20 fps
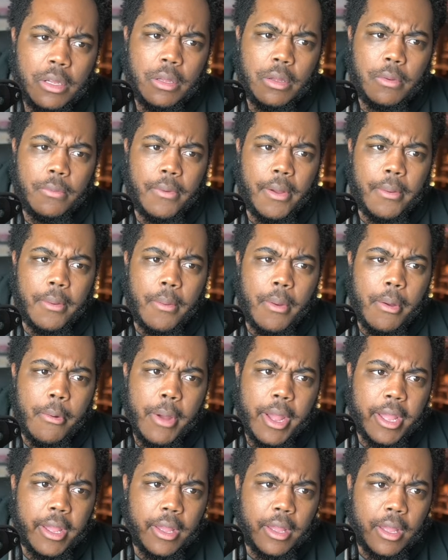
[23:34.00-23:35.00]
Wait, wait, wait,
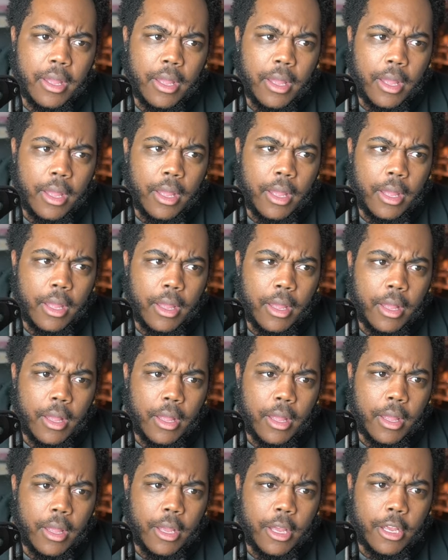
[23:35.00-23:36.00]
wait.
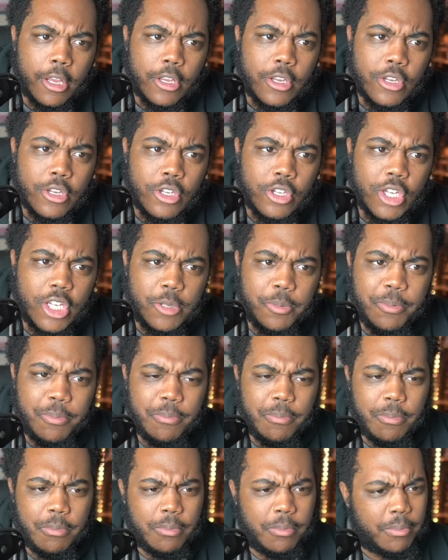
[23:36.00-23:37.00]
She's.
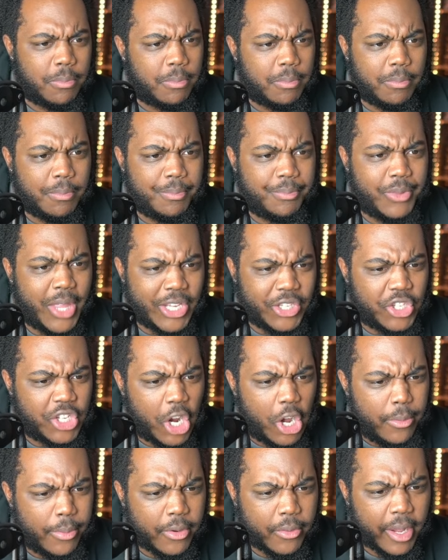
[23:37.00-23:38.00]
That's
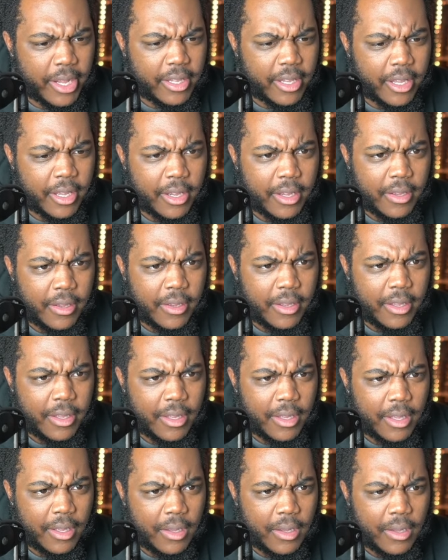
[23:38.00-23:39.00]
Jobin right there.
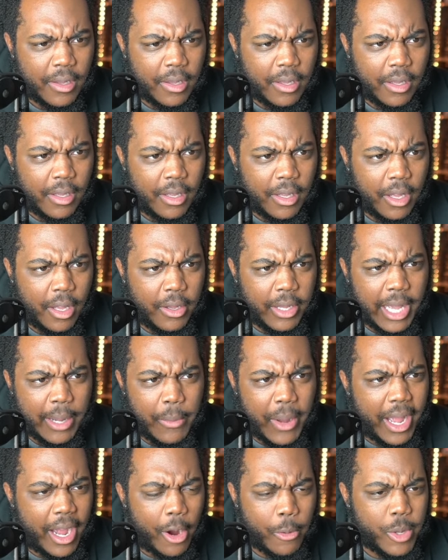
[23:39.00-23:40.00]
Okay,
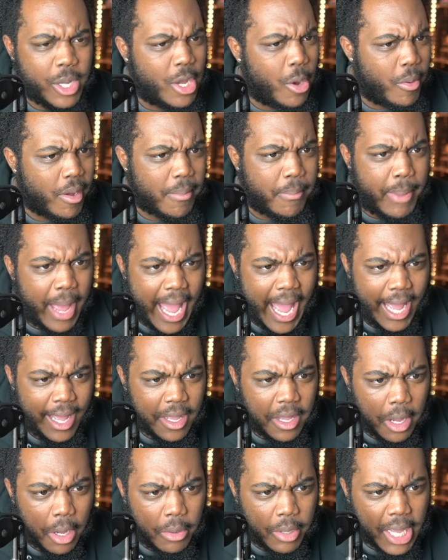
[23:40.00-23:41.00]
wait, are we going back?
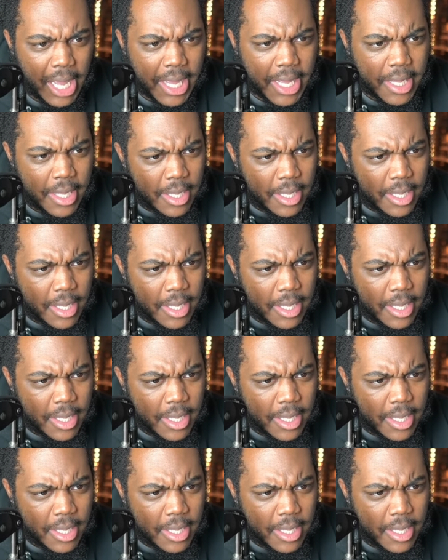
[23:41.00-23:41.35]
Okay.